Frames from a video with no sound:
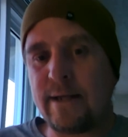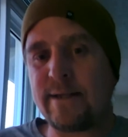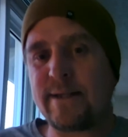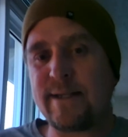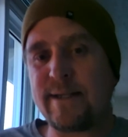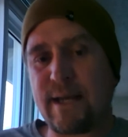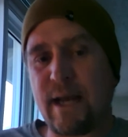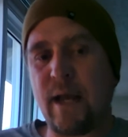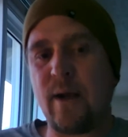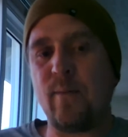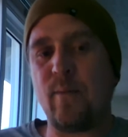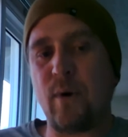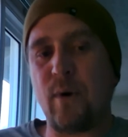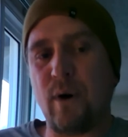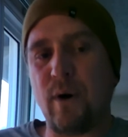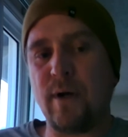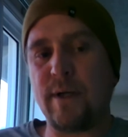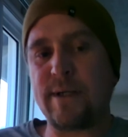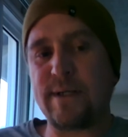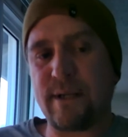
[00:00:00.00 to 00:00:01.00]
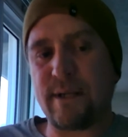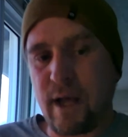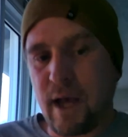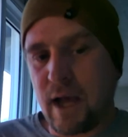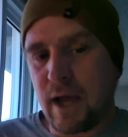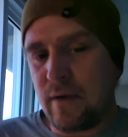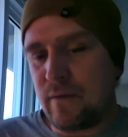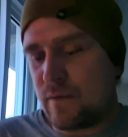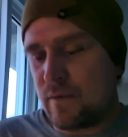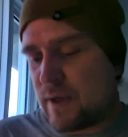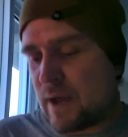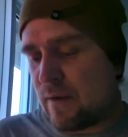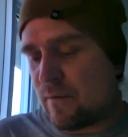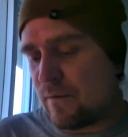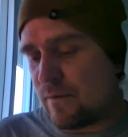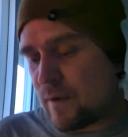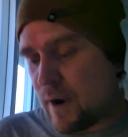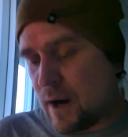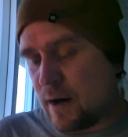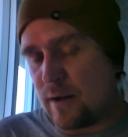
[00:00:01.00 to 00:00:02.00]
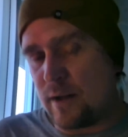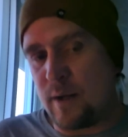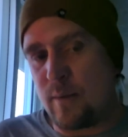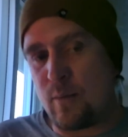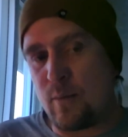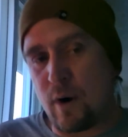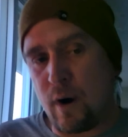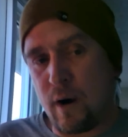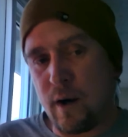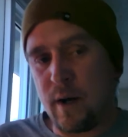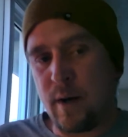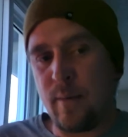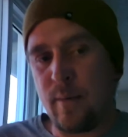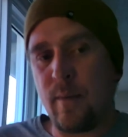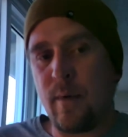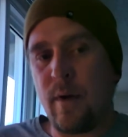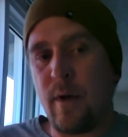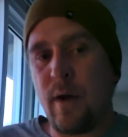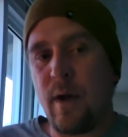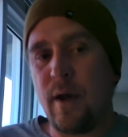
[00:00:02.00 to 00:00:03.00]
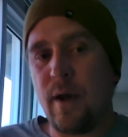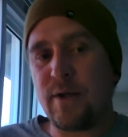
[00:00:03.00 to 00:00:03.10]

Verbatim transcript: in St. Paul's life that finally brought him